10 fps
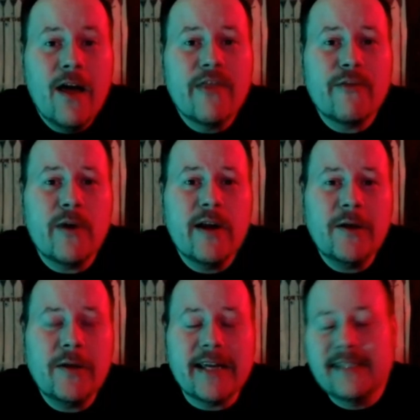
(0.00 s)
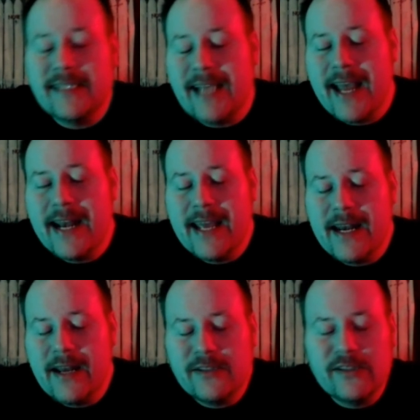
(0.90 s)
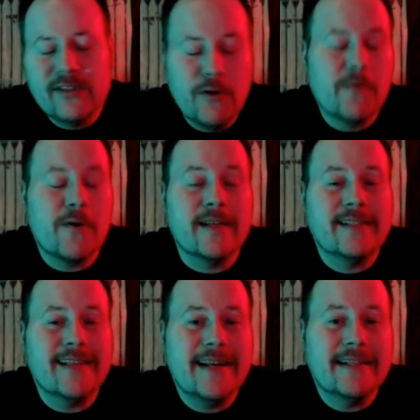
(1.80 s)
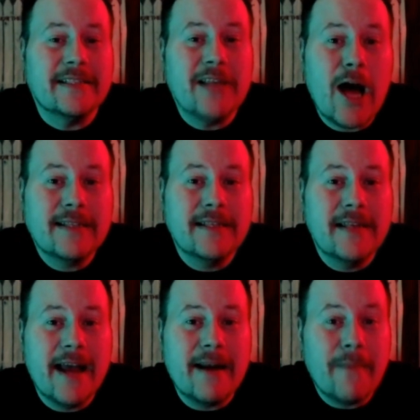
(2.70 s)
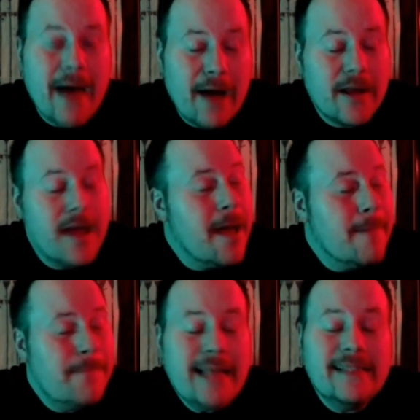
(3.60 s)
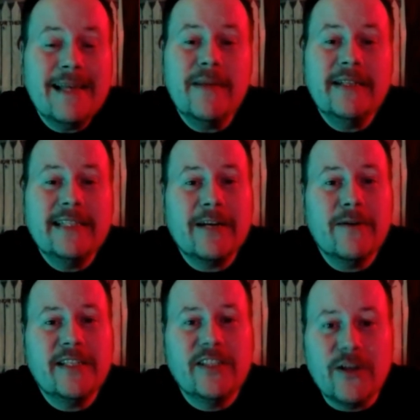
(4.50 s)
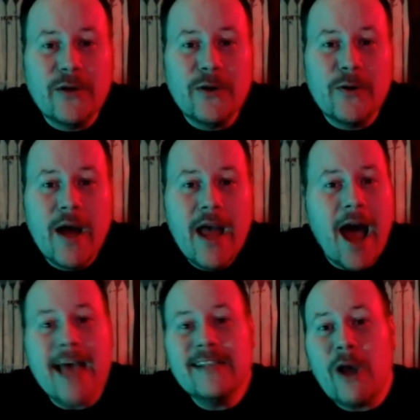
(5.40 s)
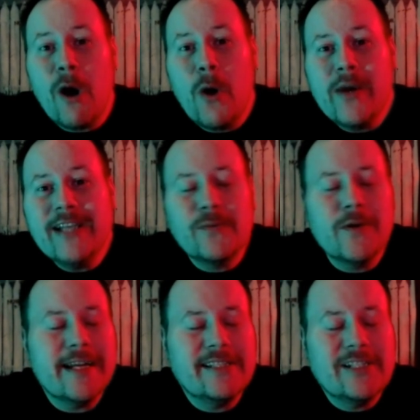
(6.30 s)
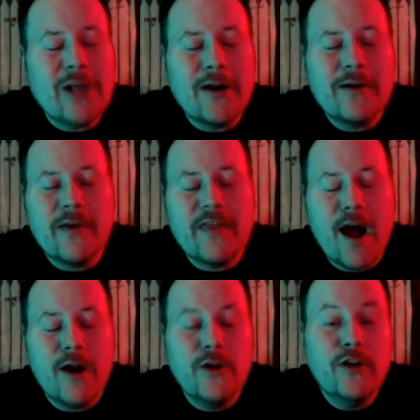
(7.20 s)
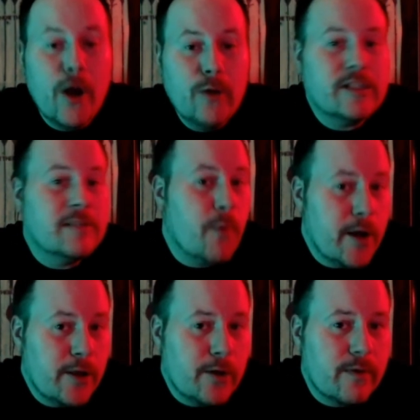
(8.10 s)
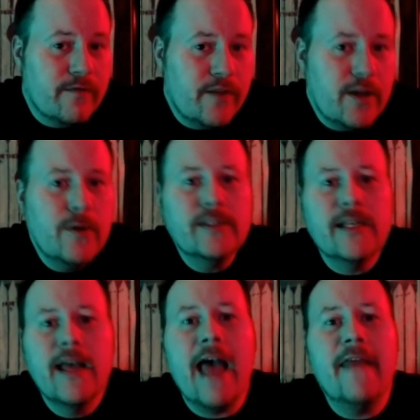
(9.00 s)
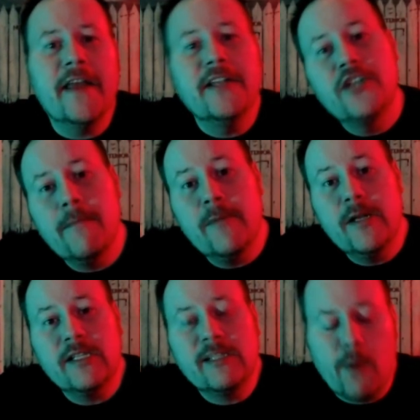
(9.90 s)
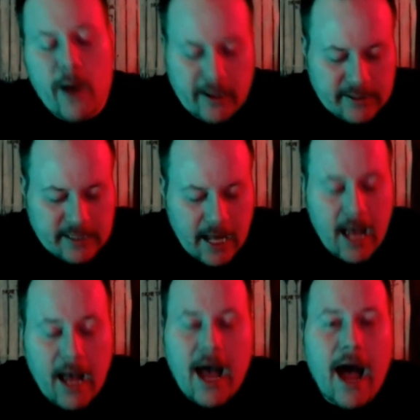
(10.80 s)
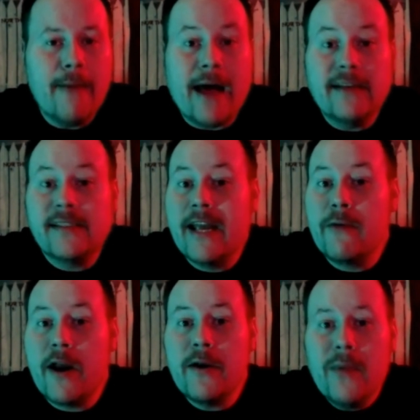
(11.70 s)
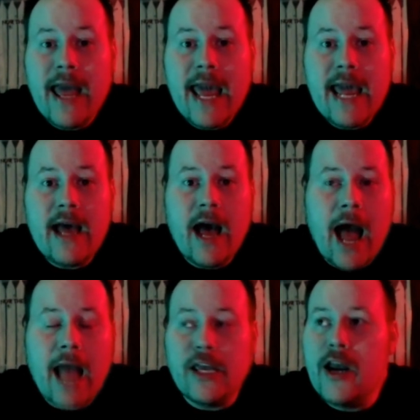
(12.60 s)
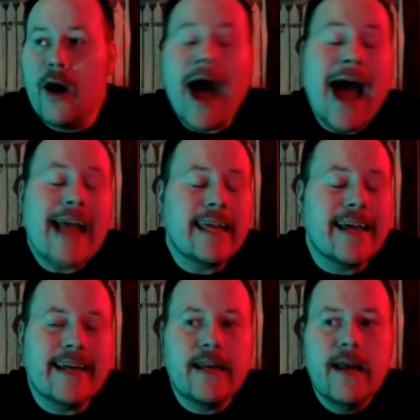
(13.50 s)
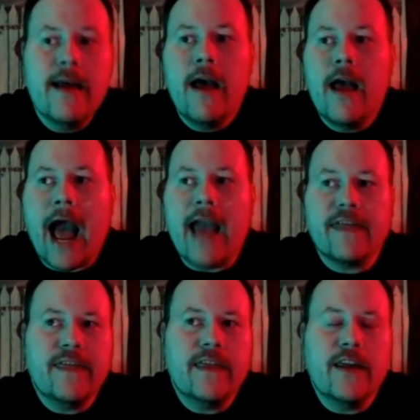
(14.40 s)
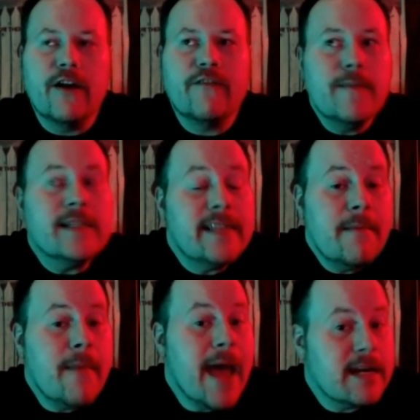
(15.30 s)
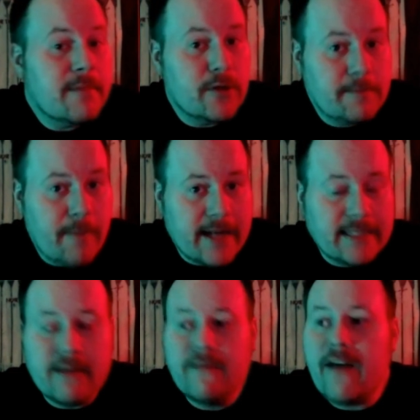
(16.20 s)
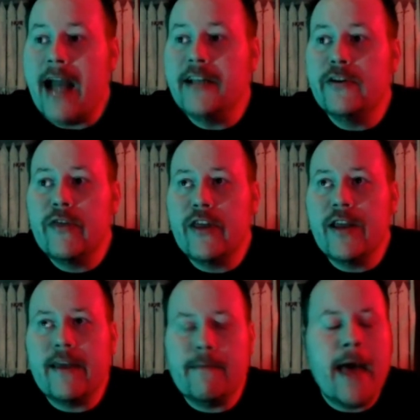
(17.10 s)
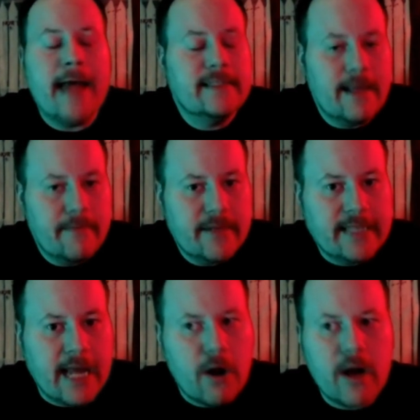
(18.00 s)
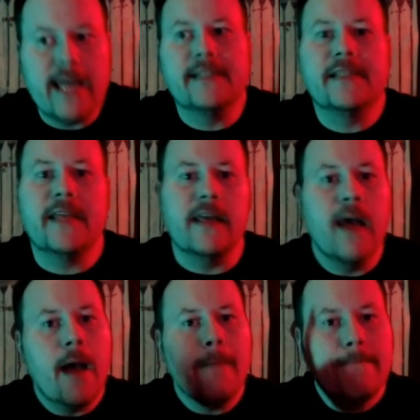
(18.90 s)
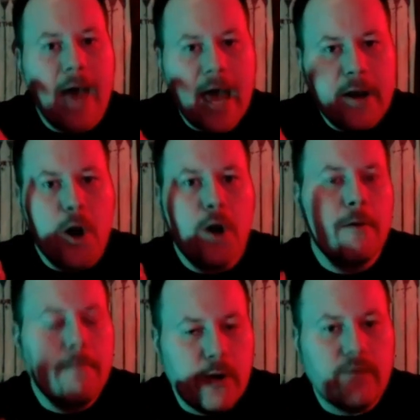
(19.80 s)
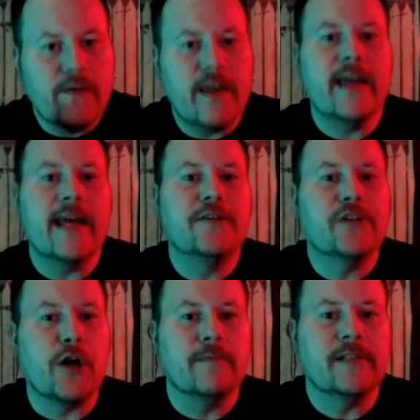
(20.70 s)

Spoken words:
thrilled, excited, super excited to talk tonight about Pet Sematary 2. As always, we'll get started with our no spoiler reviews and then jump into spoilers. I'll say right away, I get it. From a cinematic perspective, I do think that Pet Sematary is the better movie in terms